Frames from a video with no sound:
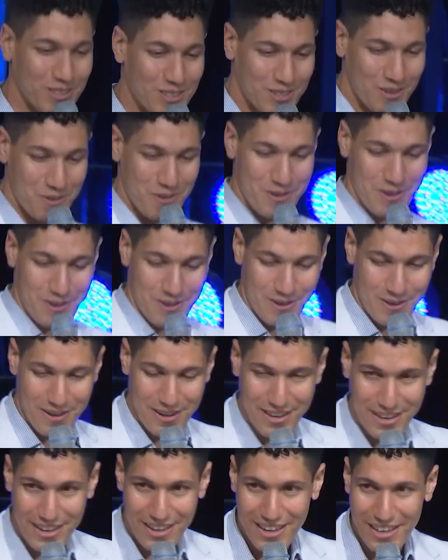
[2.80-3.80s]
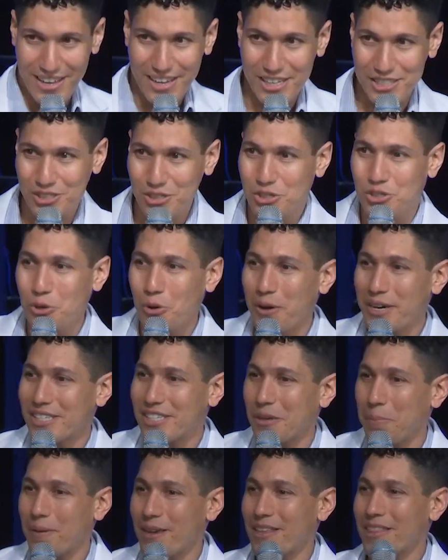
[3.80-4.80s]
so good. It's a joy
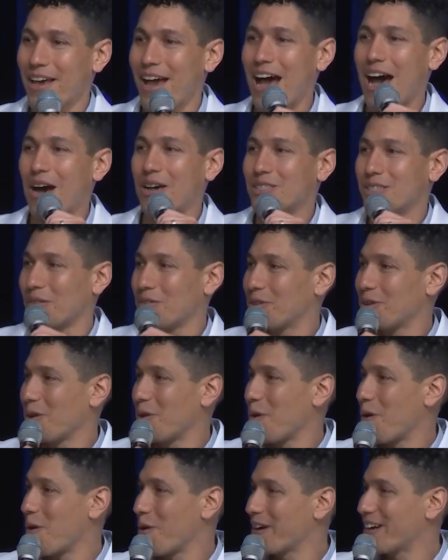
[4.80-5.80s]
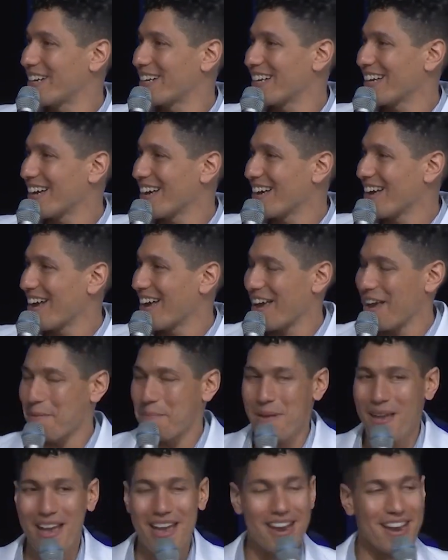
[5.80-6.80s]
to be in the house of the Lord.
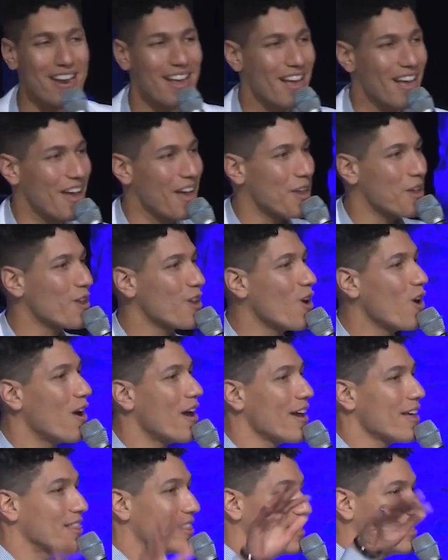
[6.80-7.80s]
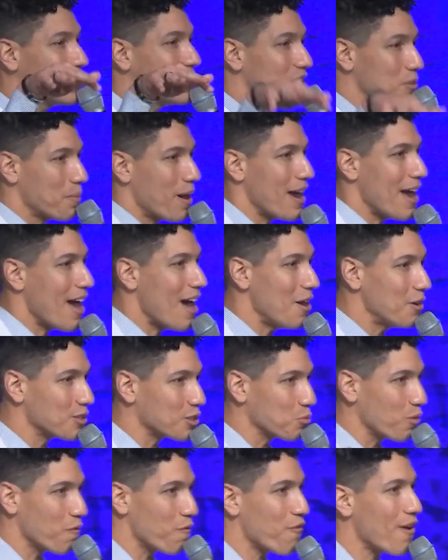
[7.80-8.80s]
Amen. You know, this is my house.
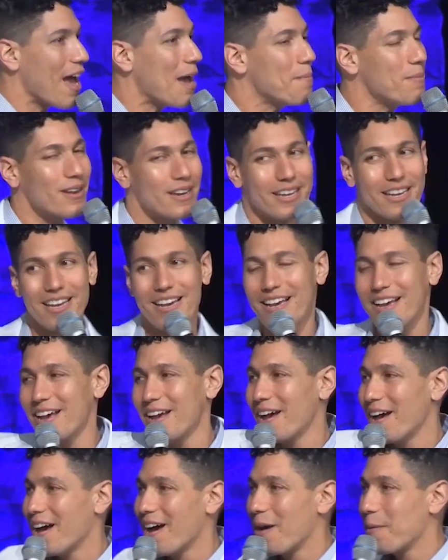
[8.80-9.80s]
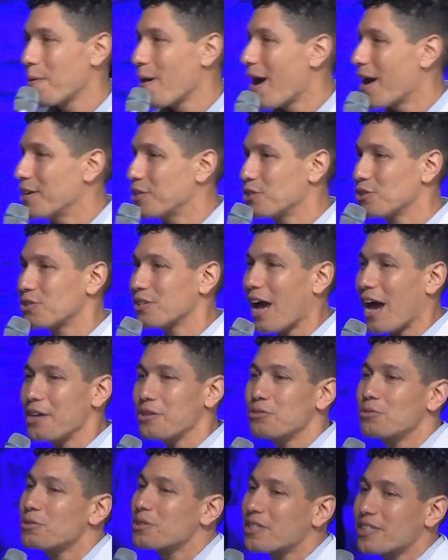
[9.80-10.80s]
We're family. Um, I just, I
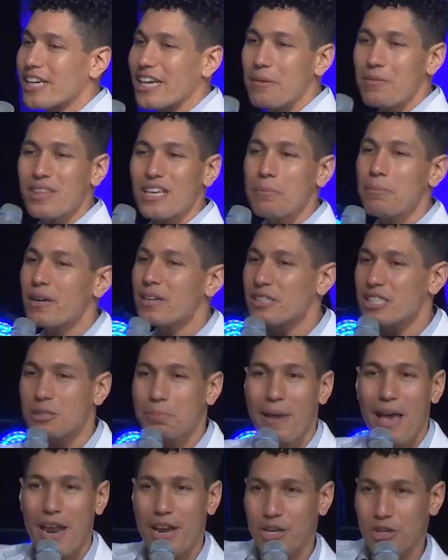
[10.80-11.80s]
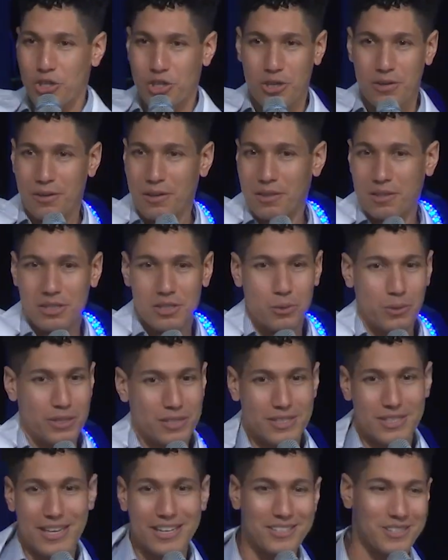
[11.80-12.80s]
do the same thing, but in Spanish in the student
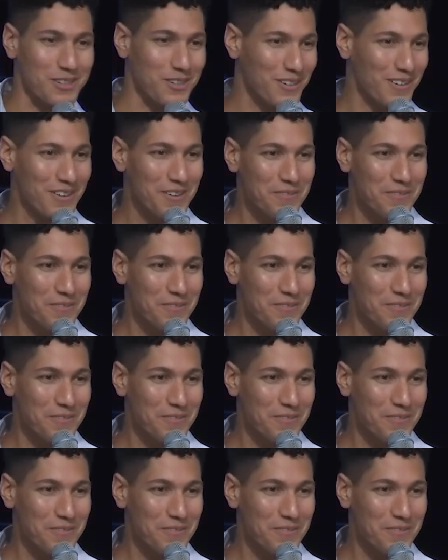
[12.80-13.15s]
center.